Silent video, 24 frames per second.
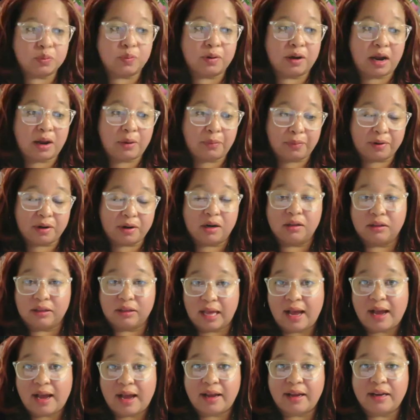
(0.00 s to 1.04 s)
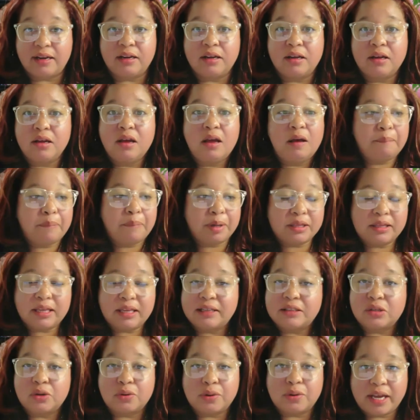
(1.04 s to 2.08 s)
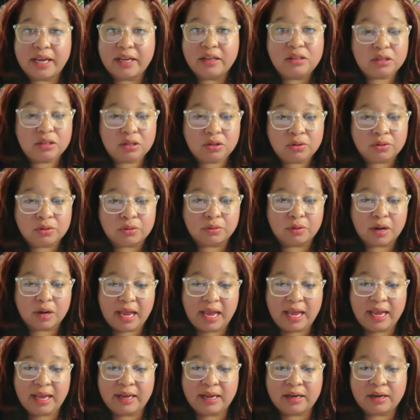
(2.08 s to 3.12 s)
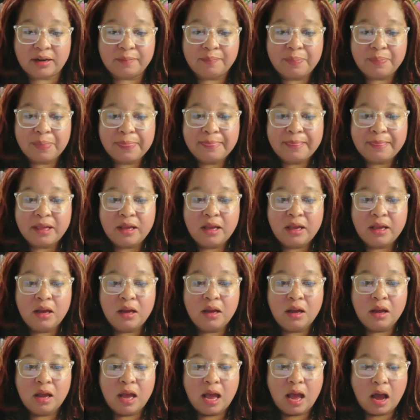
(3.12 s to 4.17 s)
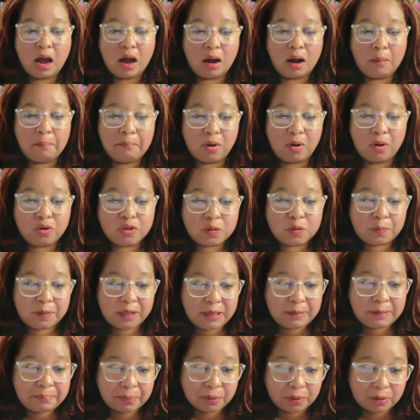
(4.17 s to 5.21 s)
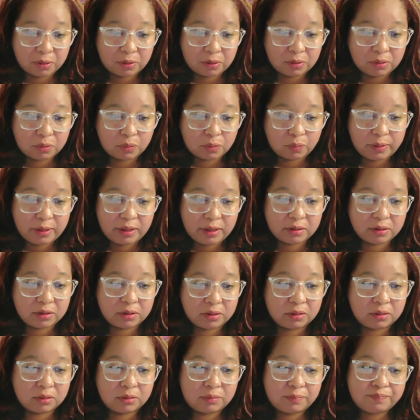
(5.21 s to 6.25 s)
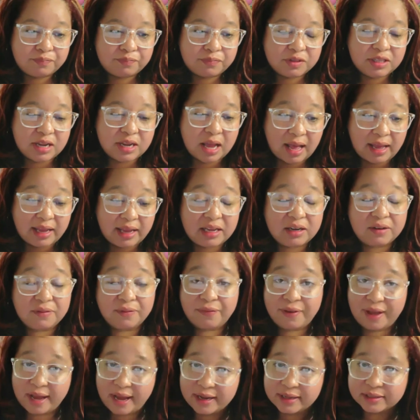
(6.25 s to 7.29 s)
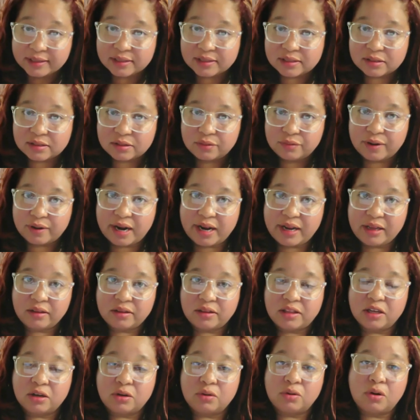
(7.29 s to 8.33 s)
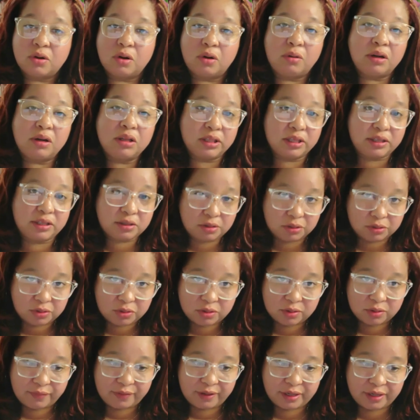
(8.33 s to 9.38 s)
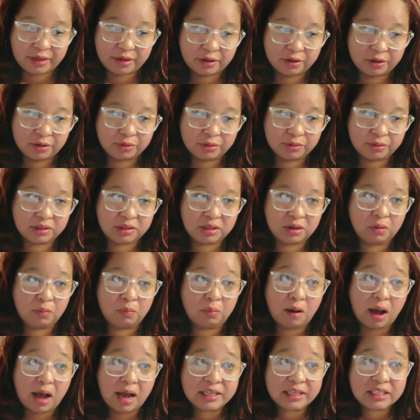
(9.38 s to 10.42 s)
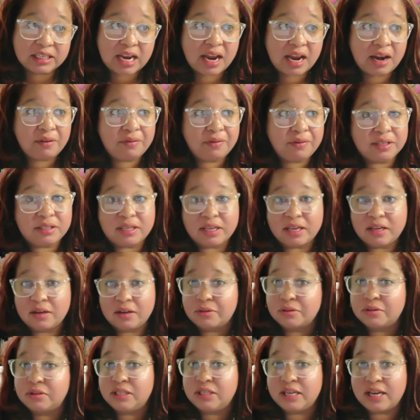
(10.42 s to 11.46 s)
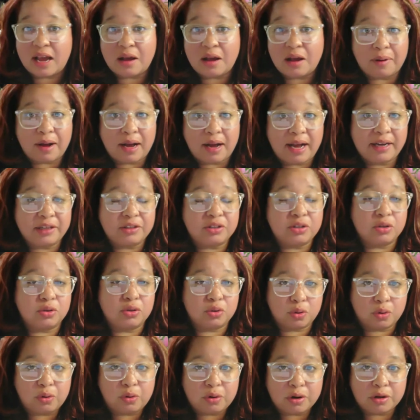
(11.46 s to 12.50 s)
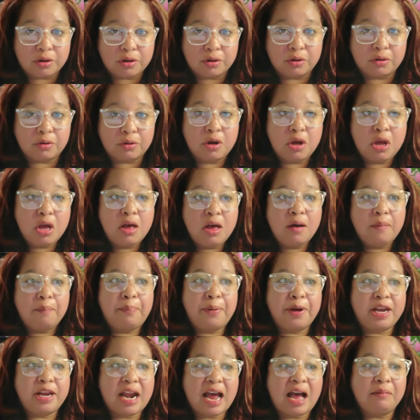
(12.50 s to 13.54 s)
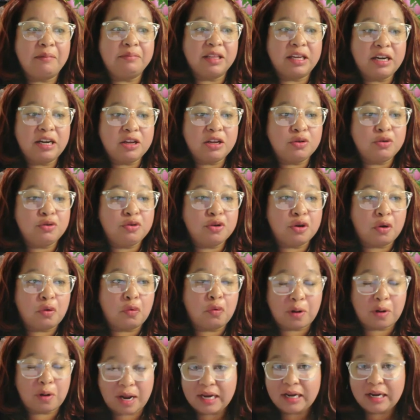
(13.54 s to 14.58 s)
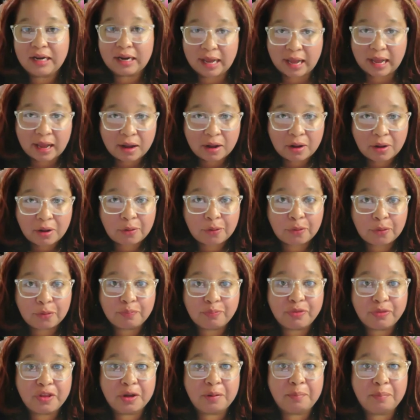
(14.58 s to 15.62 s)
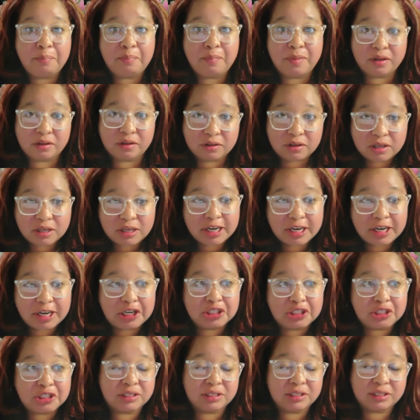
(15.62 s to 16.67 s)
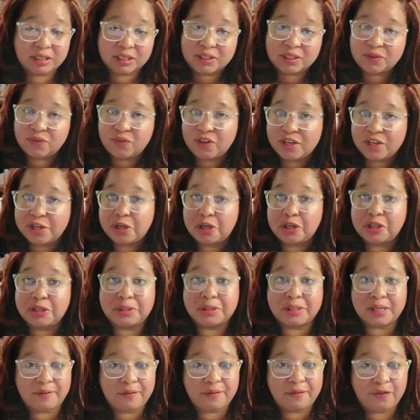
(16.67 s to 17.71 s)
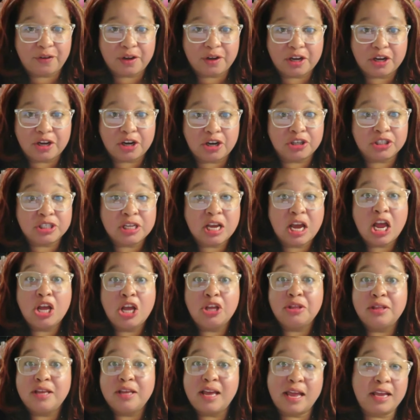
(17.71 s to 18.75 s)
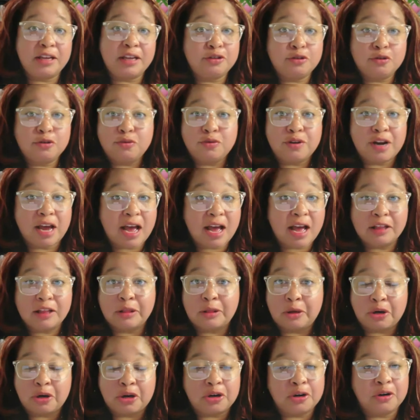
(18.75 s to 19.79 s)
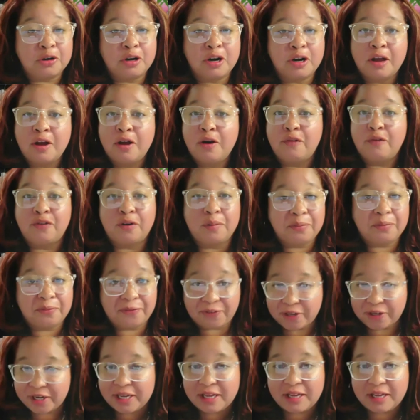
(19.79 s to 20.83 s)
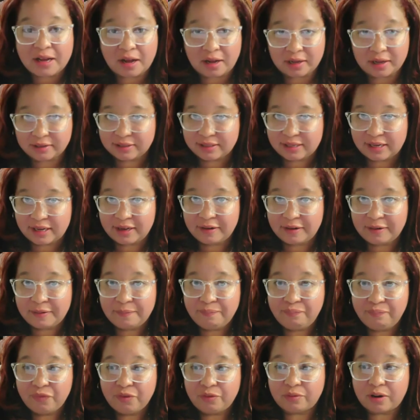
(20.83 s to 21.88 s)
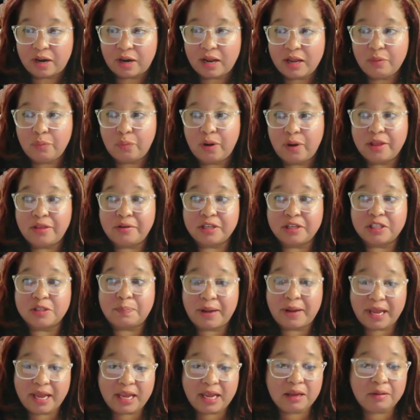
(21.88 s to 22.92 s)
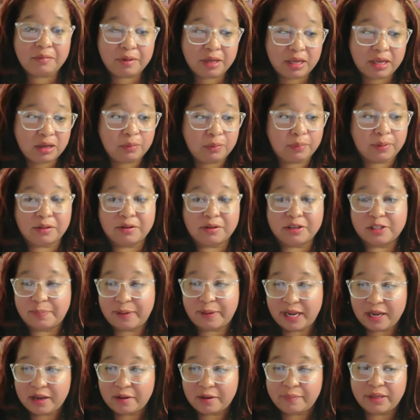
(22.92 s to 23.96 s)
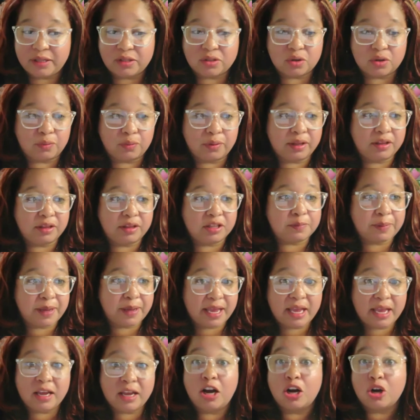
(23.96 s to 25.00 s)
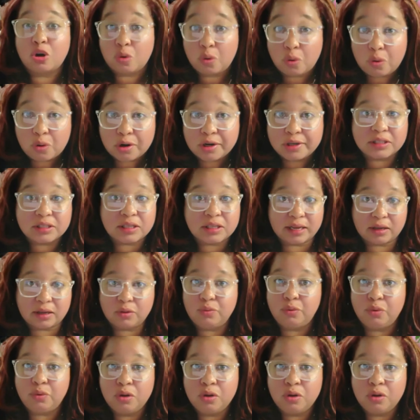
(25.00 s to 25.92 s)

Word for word: why we're aligned, but that's okay too. And, most people will not invest, right? They'll go on these YouTube videos, they'll watch every single DIY tutorial. Mm-hmm. But I'm letting you know right now the millionaires, the six figures, seven figures, they mm-hmm. do not learn from free content right yeah. whether it's paying me whether it's paying a mentor whether it's paying a course like you,